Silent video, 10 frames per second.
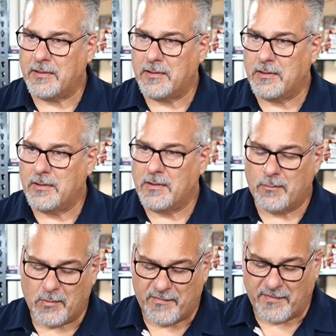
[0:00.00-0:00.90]

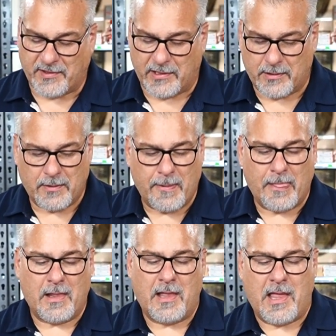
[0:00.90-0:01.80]
115. 115?
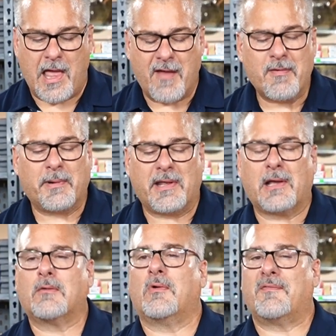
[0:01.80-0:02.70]
114.99. Everybody had
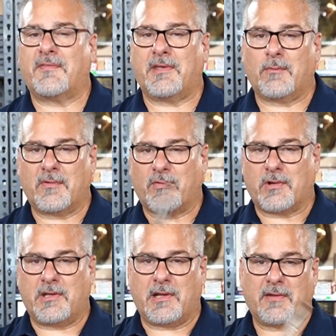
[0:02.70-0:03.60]
115,
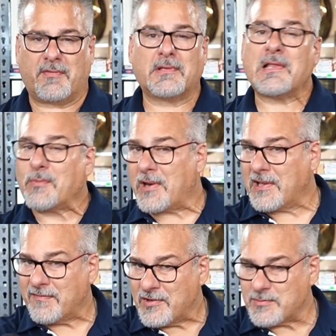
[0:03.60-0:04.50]
114.95. That's why they
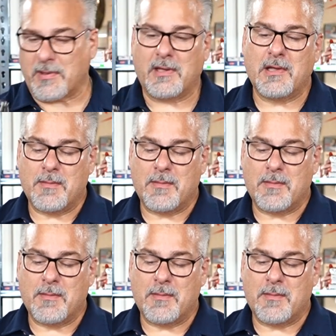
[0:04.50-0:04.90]
confused me.